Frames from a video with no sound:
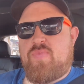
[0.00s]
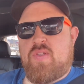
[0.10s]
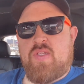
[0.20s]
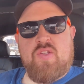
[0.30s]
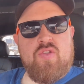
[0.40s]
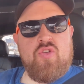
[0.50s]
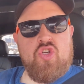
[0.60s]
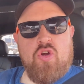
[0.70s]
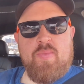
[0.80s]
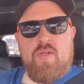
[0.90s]
It's
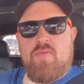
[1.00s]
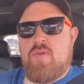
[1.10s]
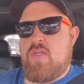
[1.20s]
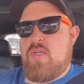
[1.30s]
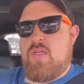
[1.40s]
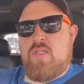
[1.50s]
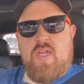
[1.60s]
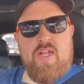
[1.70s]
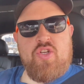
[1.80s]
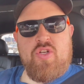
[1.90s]
German, it's
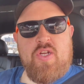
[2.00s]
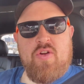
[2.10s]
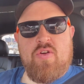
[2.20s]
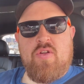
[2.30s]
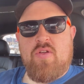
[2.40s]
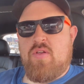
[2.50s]
engineered,